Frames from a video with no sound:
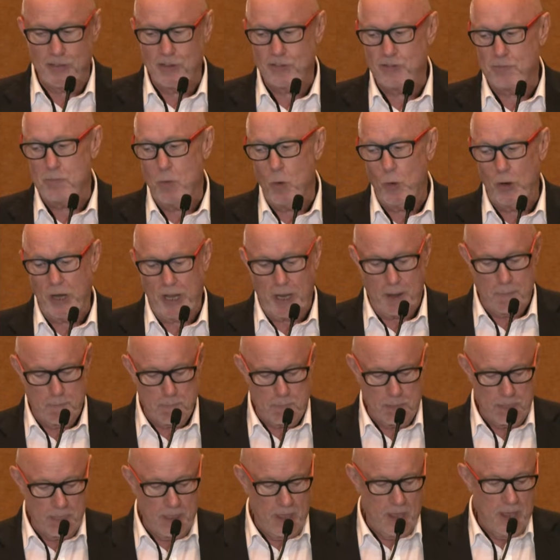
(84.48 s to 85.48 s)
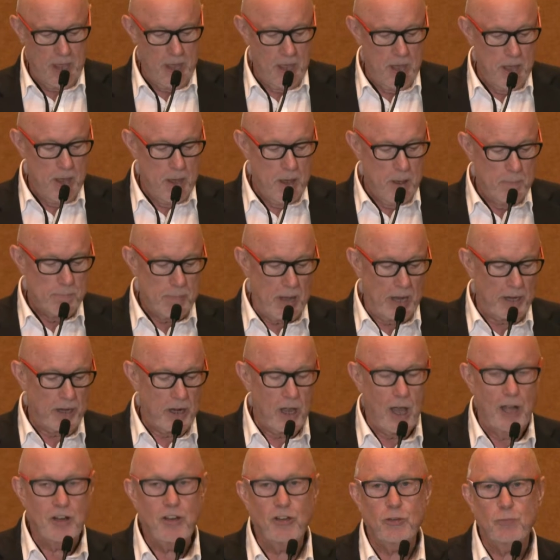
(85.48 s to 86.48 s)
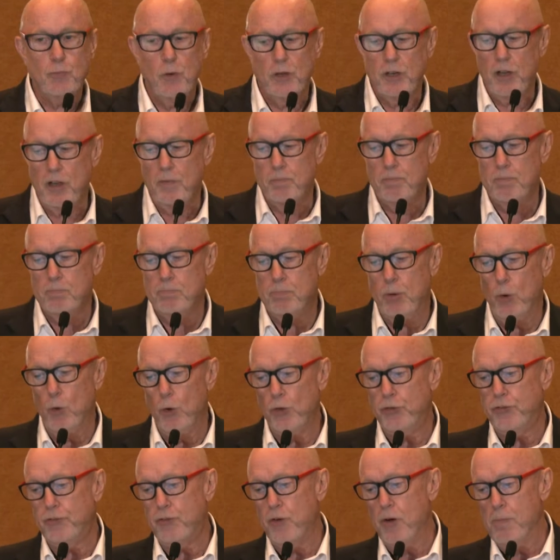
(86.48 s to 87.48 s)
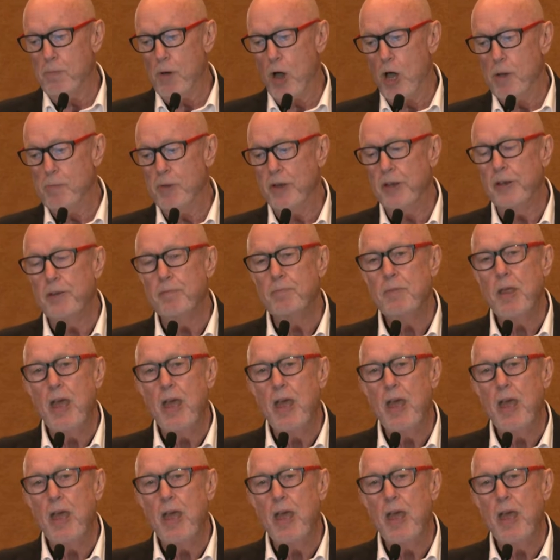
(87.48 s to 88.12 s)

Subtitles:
this morning. But I just want to pause for a moment